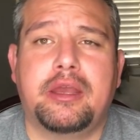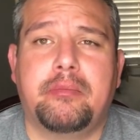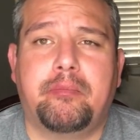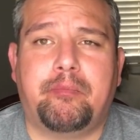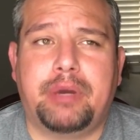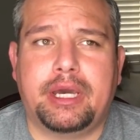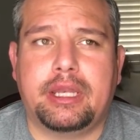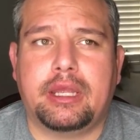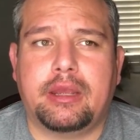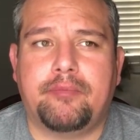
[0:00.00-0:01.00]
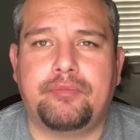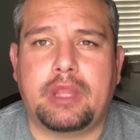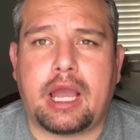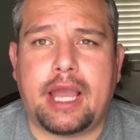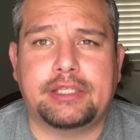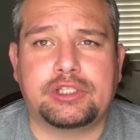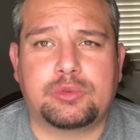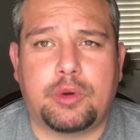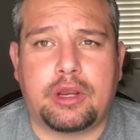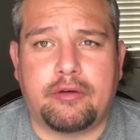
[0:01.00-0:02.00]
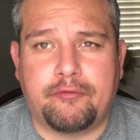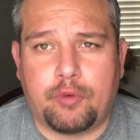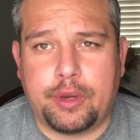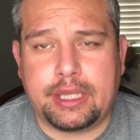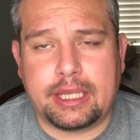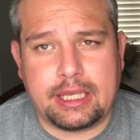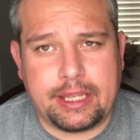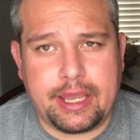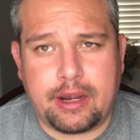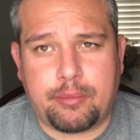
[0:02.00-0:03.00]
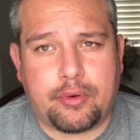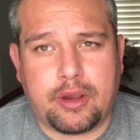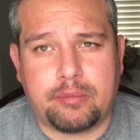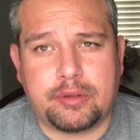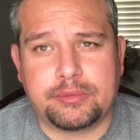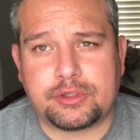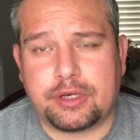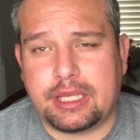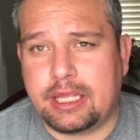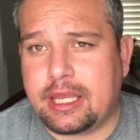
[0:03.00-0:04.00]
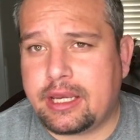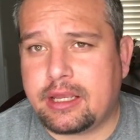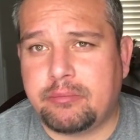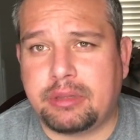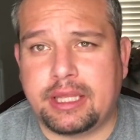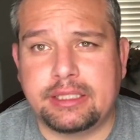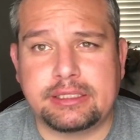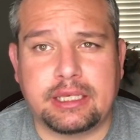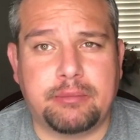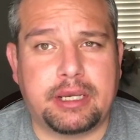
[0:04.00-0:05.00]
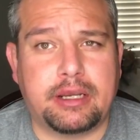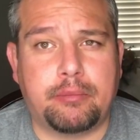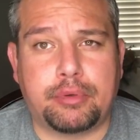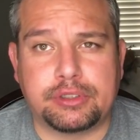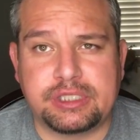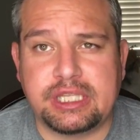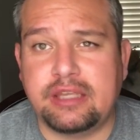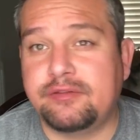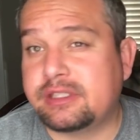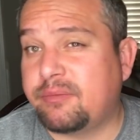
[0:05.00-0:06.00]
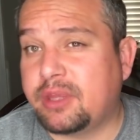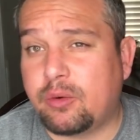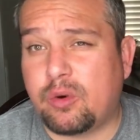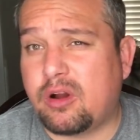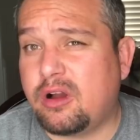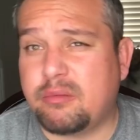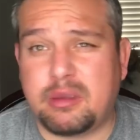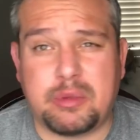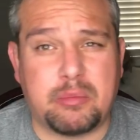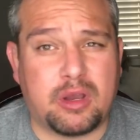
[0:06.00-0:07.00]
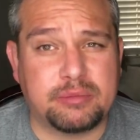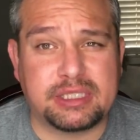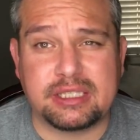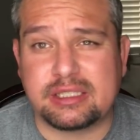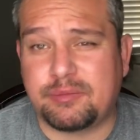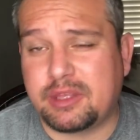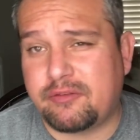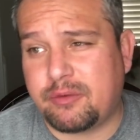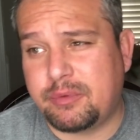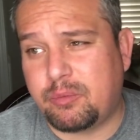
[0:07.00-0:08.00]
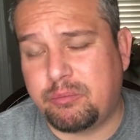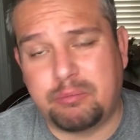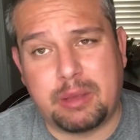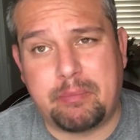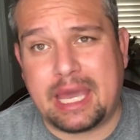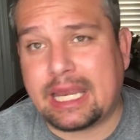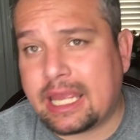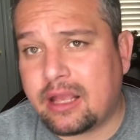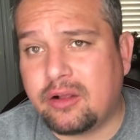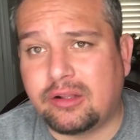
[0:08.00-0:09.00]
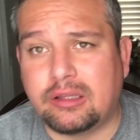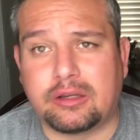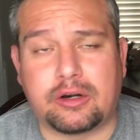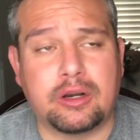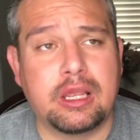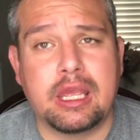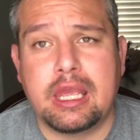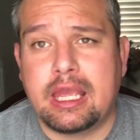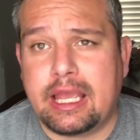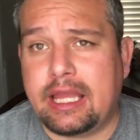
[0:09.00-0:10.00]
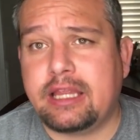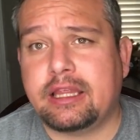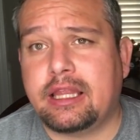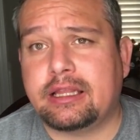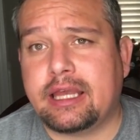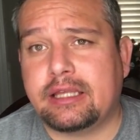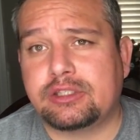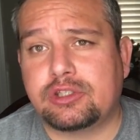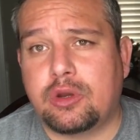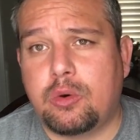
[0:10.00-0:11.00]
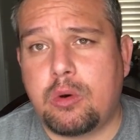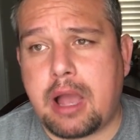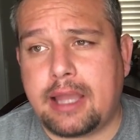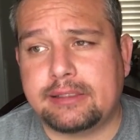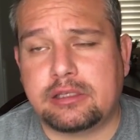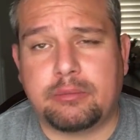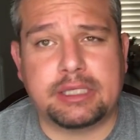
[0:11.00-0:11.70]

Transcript: but I just want to avoid any kind of problems or any kind of complaints, anybody to perceive something wrong. Maybe mom sees something from a, a, bad angle or anything like that. So I tell